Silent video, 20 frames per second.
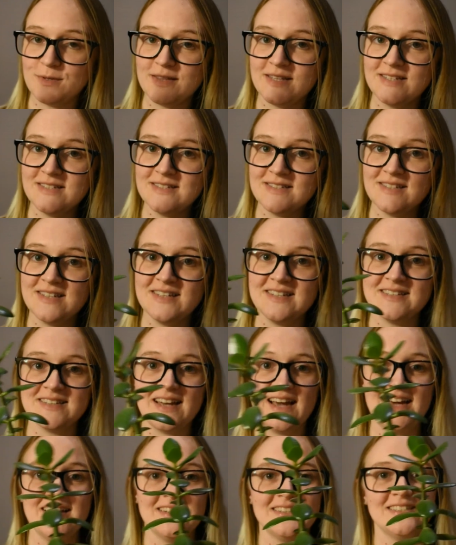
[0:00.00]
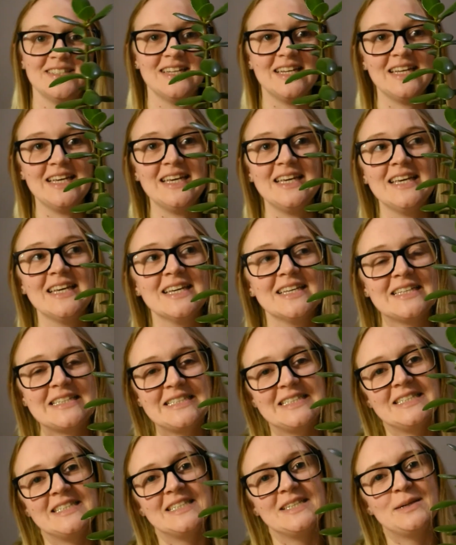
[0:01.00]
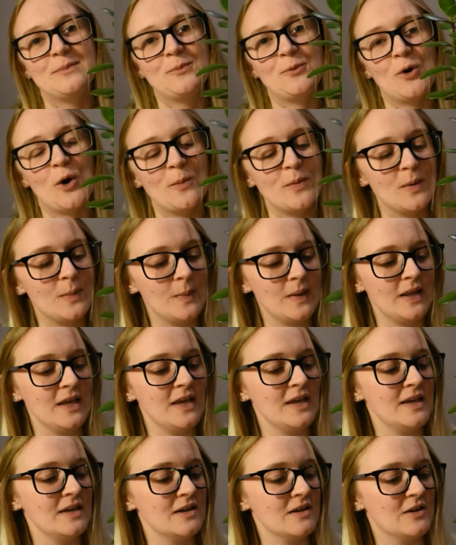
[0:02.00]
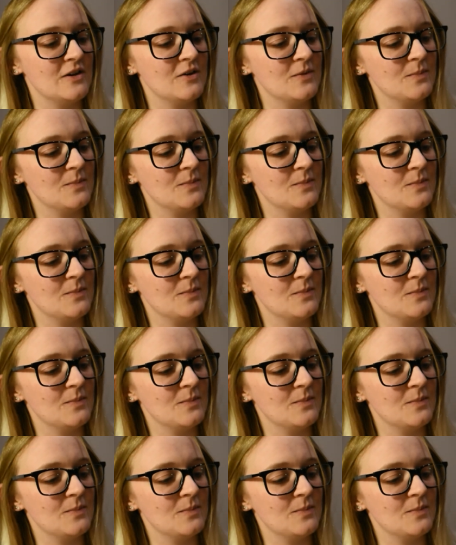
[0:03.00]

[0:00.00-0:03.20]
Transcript: This is actually probably